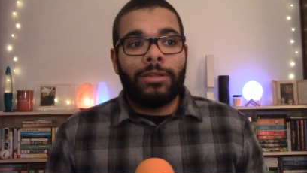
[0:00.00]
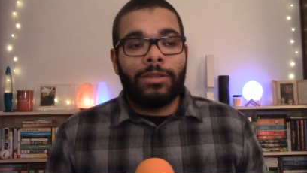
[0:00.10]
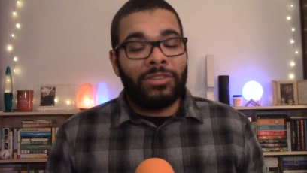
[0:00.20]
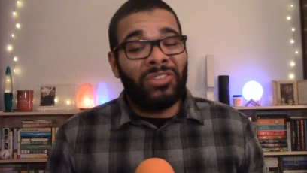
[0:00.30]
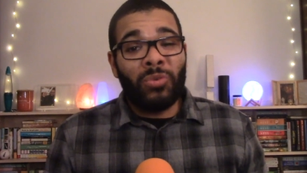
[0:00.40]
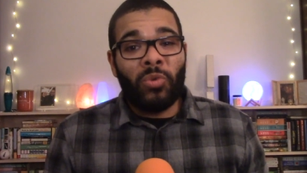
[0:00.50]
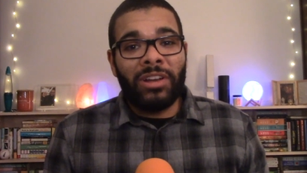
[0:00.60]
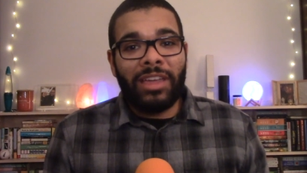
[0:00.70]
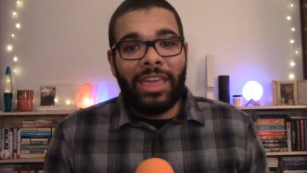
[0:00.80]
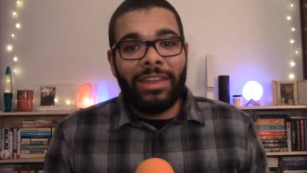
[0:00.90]
There's only
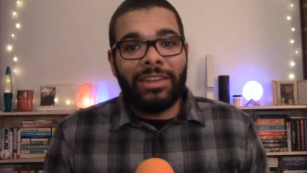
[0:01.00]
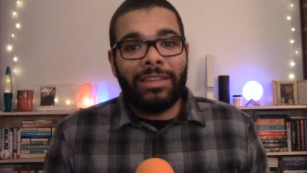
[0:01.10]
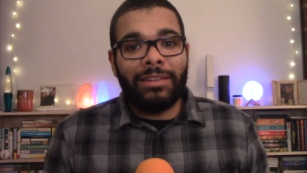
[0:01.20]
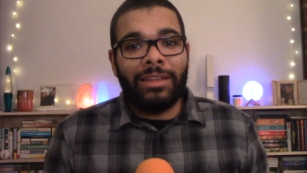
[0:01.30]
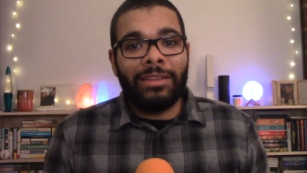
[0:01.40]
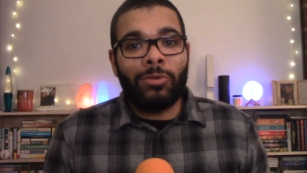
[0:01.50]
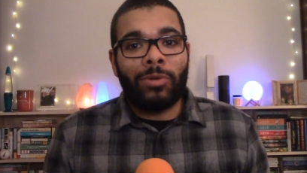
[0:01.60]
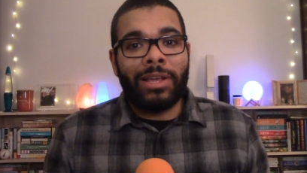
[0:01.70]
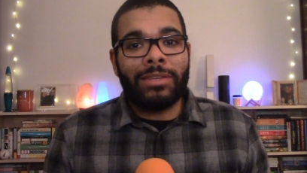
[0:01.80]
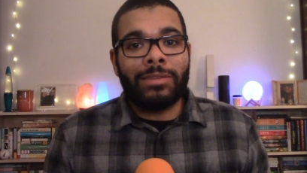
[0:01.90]
one candidate in the
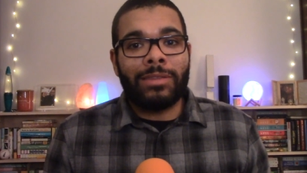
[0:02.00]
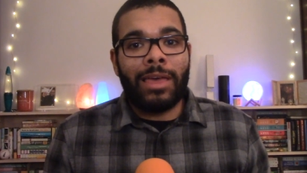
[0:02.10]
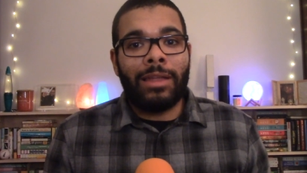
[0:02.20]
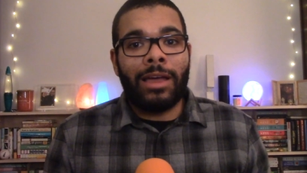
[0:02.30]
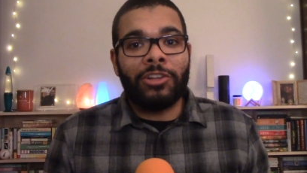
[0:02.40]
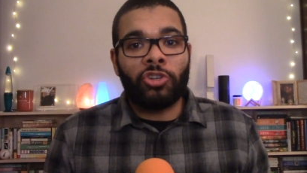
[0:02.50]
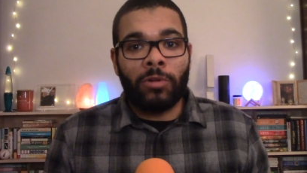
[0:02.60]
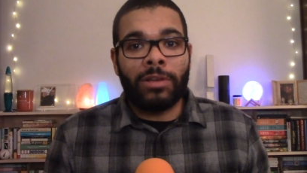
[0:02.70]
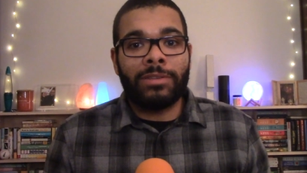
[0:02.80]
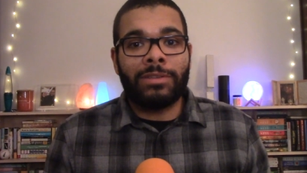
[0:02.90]
race that I
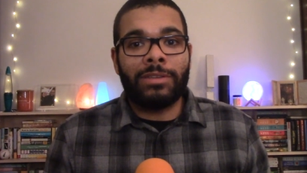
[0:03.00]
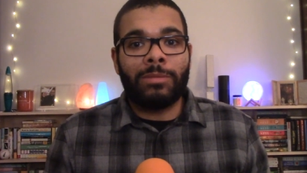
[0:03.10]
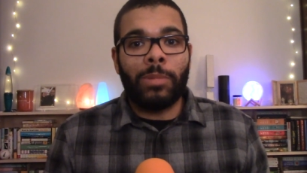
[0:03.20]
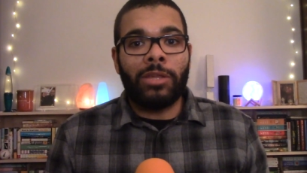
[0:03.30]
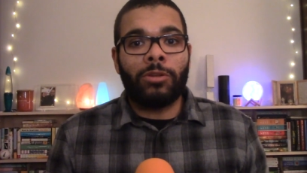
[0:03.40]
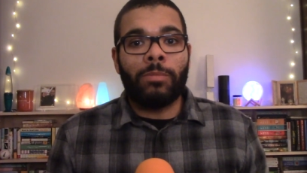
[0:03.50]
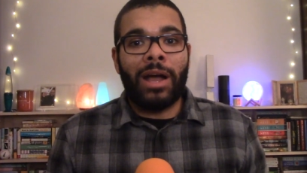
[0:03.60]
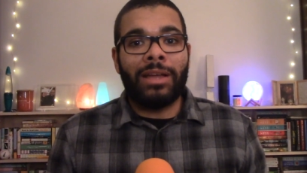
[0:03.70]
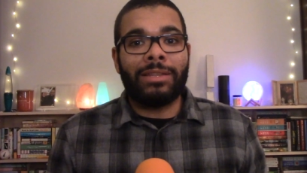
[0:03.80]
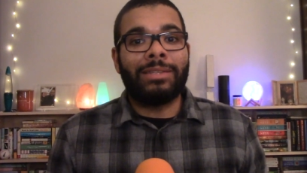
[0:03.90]
trust to speak their
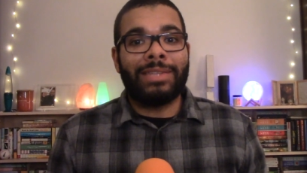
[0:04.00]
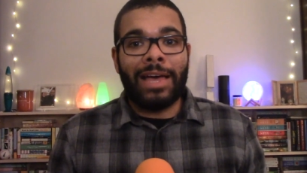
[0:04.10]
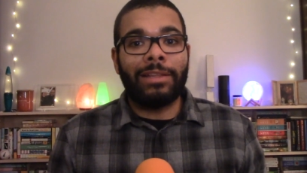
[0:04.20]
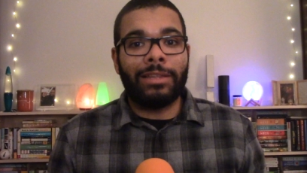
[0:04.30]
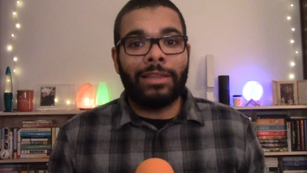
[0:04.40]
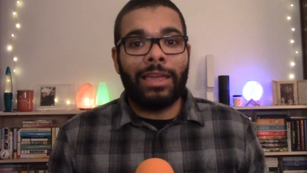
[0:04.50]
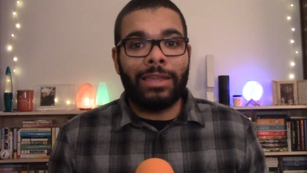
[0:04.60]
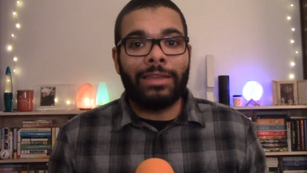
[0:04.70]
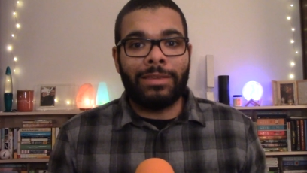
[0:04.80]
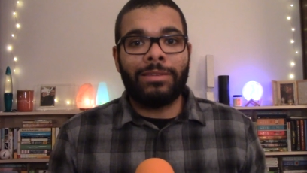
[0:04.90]
mind and tell it
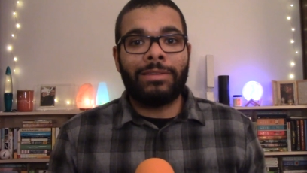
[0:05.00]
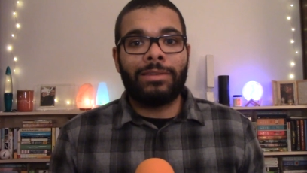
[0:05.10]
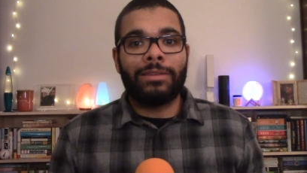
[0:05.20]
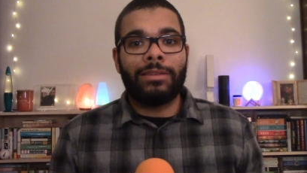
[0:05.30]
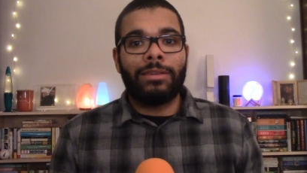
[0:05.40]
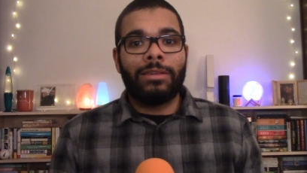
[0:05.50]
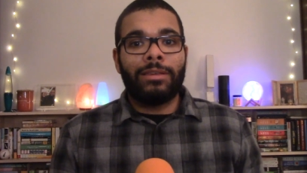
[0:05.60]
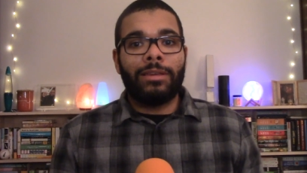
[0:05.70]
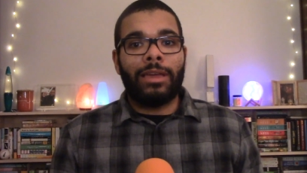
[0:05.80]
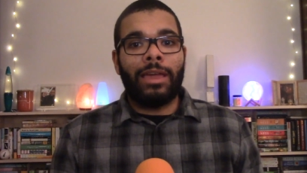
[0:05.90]
like it is,
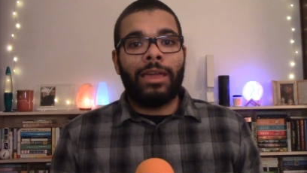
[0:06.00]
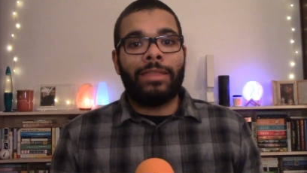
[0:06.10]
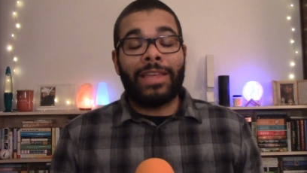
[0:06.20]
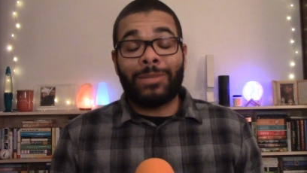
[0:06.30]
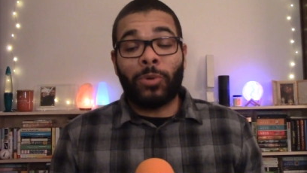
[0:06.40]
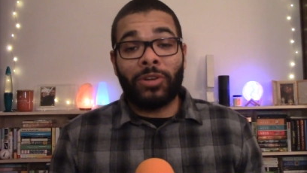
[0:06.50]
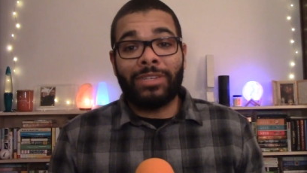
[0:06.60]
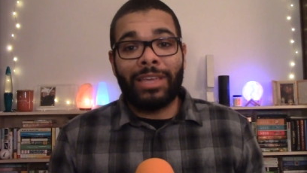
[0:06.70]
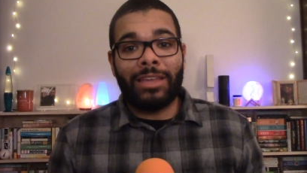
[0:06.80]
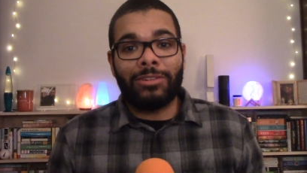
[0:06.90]
and that's
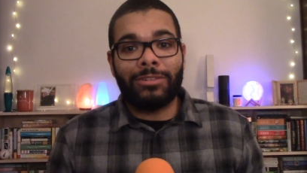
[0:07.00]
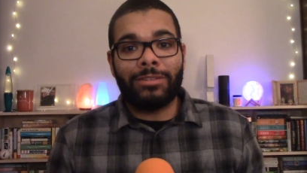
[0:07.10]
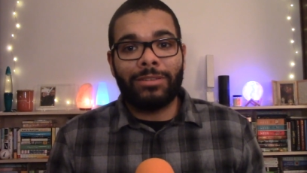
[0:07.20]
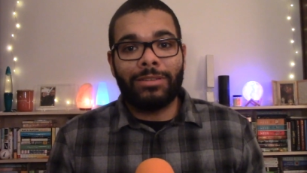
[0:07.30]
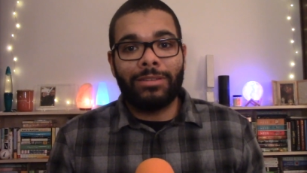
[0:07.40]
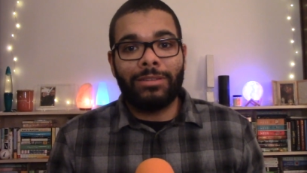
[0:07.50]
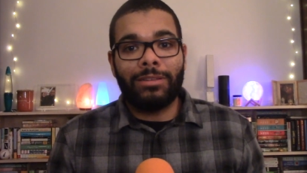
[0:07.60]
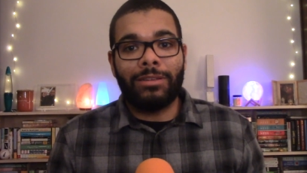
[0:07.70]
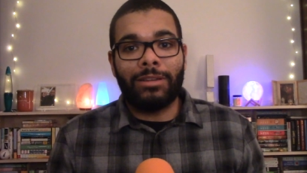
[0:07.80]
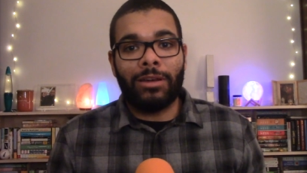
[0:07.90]
Bernie Sanders.
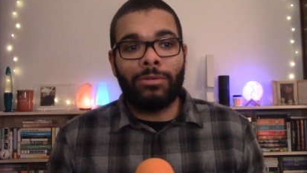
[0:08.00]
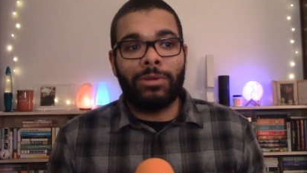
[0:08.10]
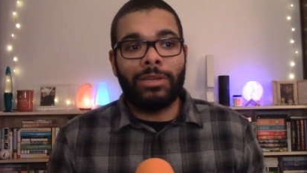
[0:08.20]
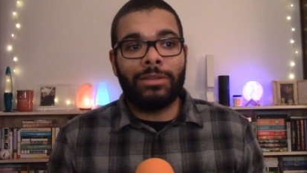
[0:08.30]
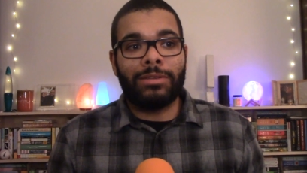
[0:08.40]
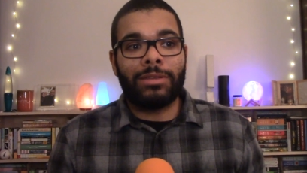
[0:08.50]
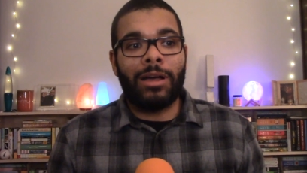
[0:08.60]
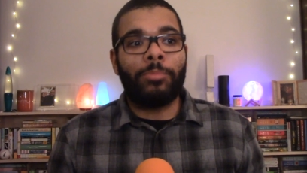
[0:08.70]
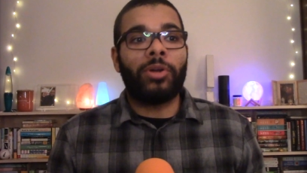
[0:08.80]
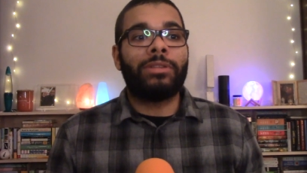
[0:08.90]
You know, he's
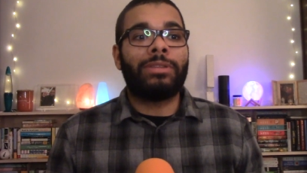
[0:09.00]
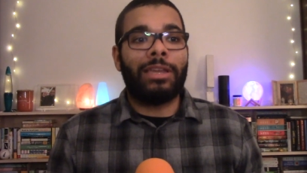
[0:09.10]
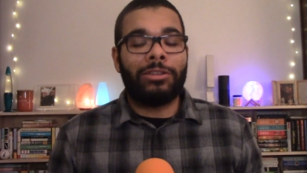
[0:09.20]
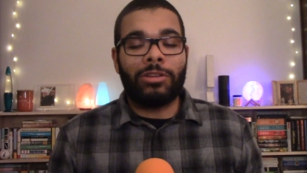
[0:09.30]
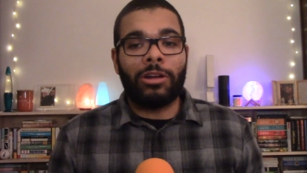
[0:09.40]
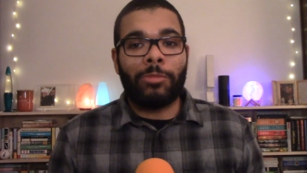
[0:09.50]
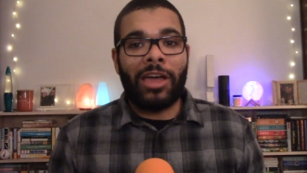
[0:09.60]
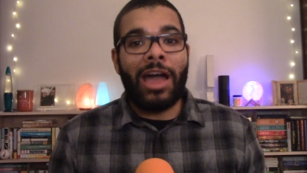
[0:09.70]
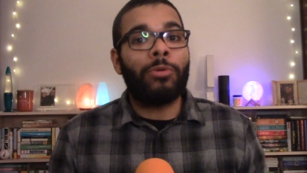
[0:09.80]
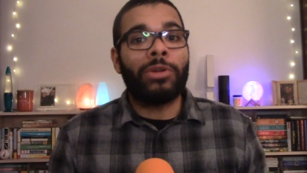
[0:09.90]
up on stage talking
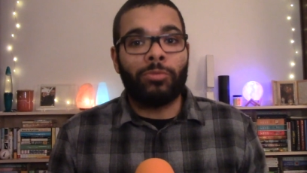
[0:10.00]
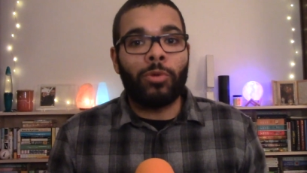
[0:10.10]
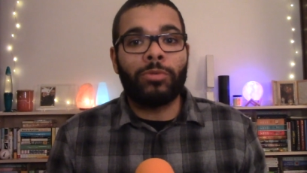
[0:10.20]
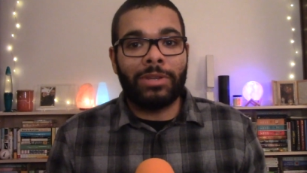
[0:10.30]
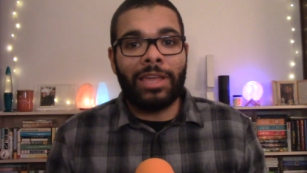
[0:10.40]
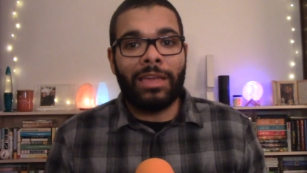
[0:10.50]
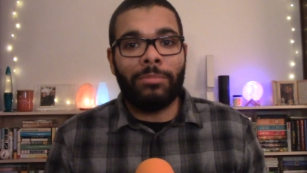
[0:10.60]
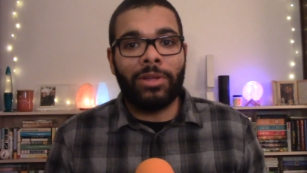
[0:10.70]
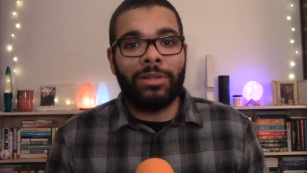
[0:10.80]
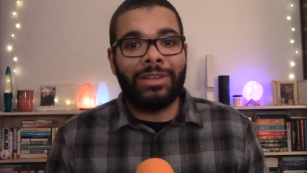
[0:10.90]
about how he wrote the
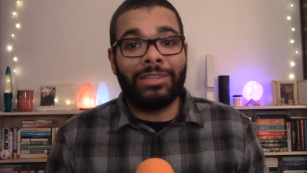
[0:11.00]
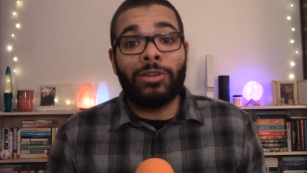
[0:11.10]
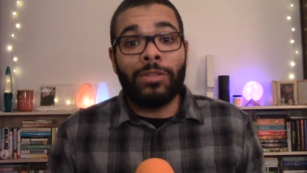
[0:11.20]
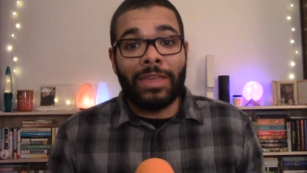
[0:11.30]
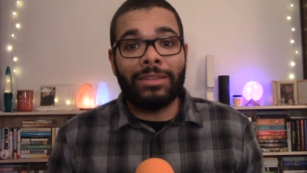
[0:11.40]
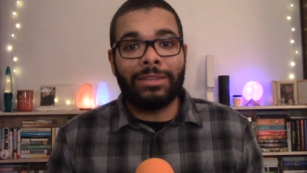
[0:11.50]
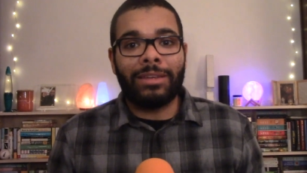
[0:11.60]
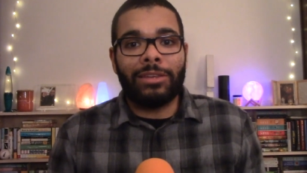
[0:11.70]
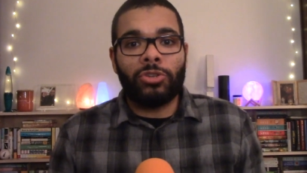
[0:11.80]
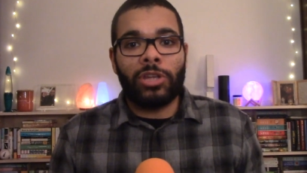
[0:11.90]
damn bill, and he's
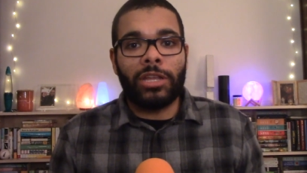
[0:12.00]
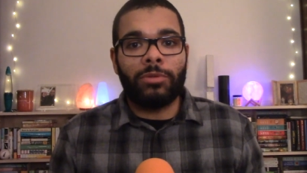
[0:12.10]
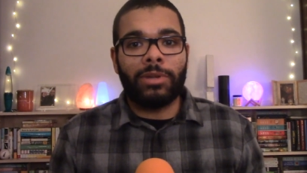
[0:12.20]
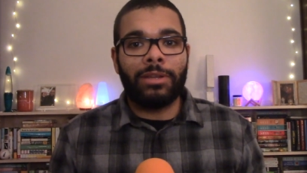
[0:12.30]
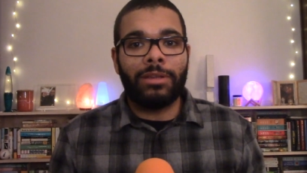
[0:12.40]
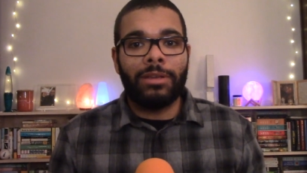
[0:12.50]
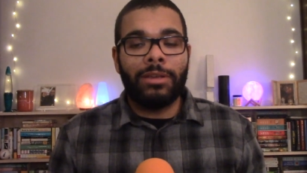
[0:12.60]
authentic, he's genuine.